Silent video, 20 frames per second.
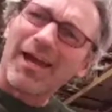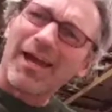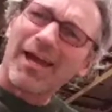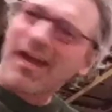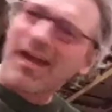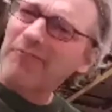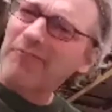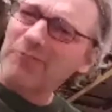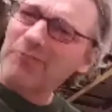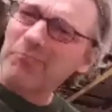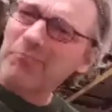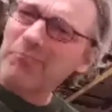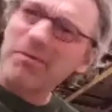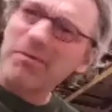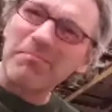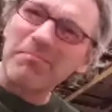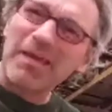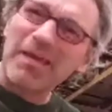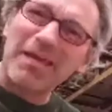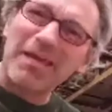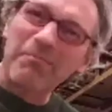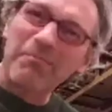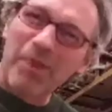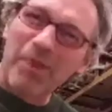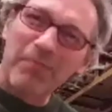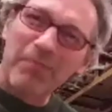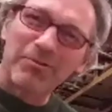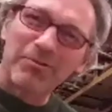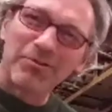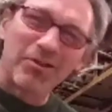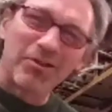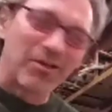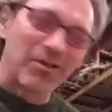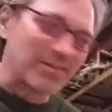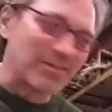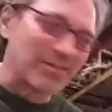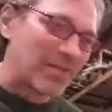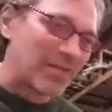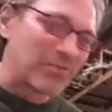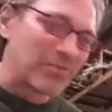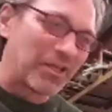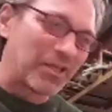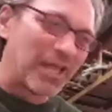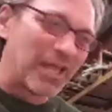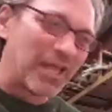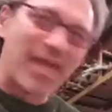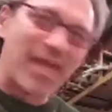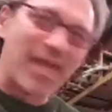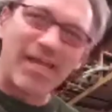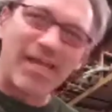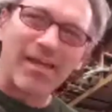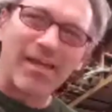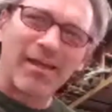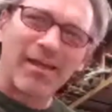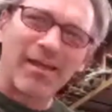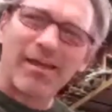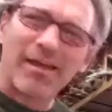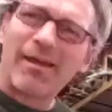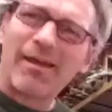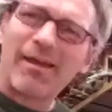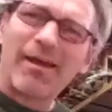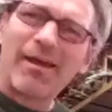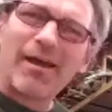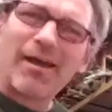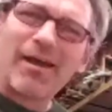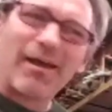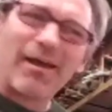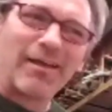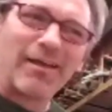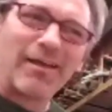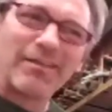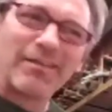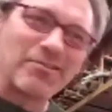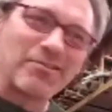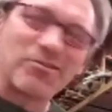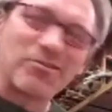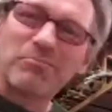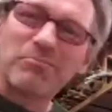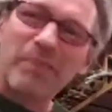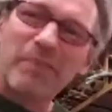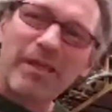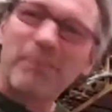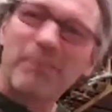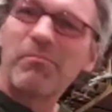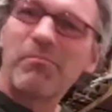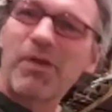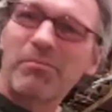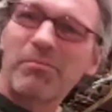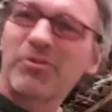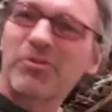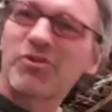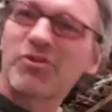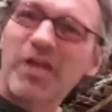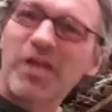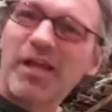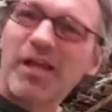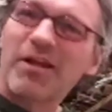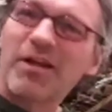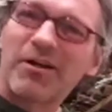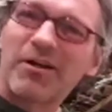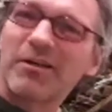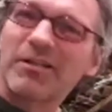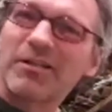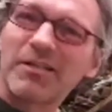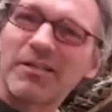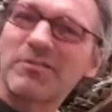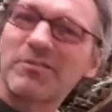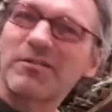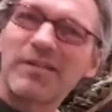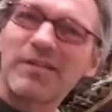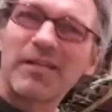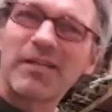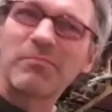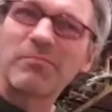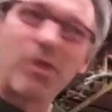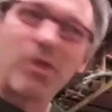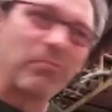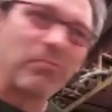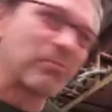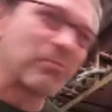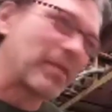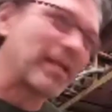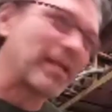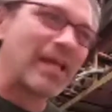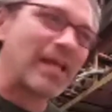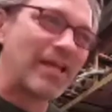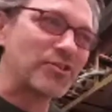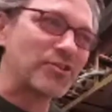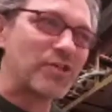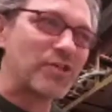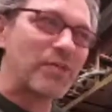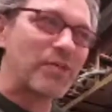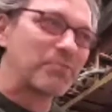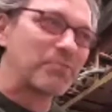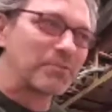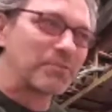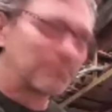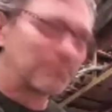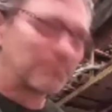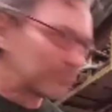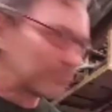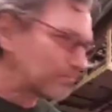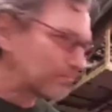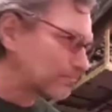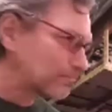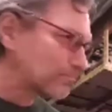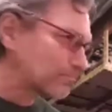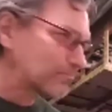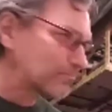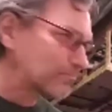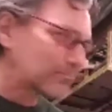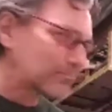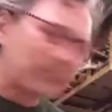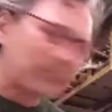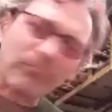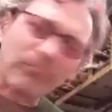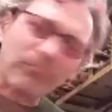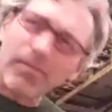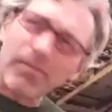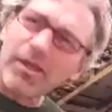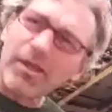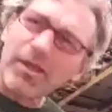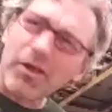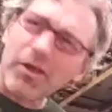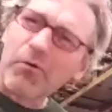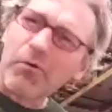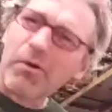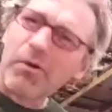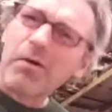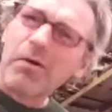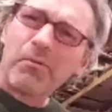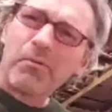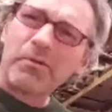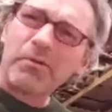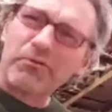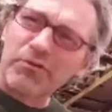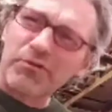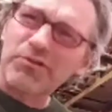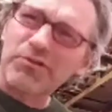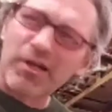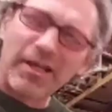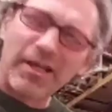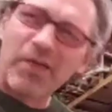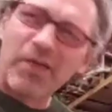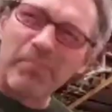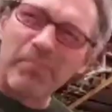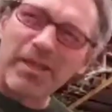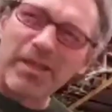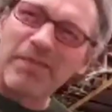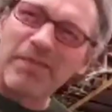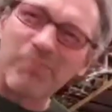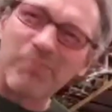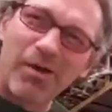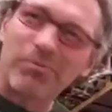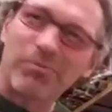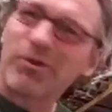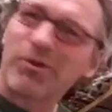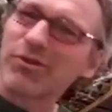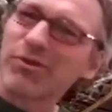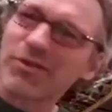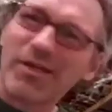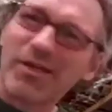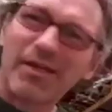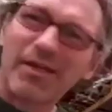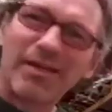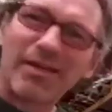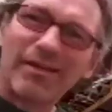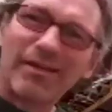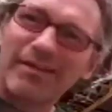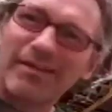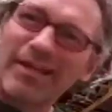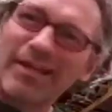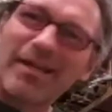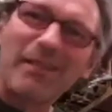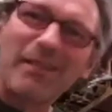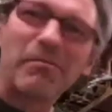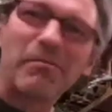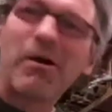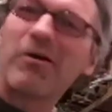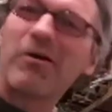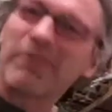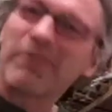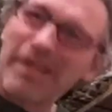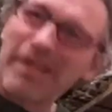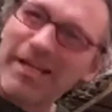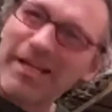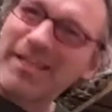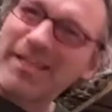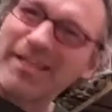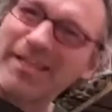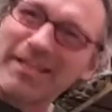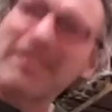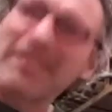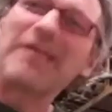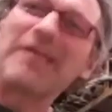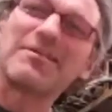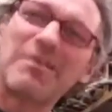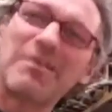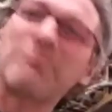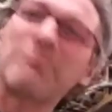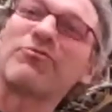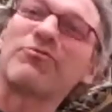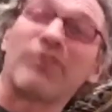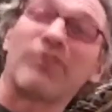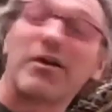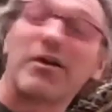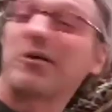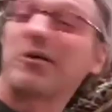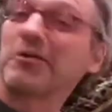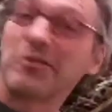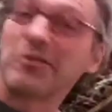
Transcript: After you've been making marbles a long time, you're like, hey, uh, let's just make a marble shape, or this, take the marble and make it egg-shaped. You know, when you're first starting out making marbles, they come out anything except spherical.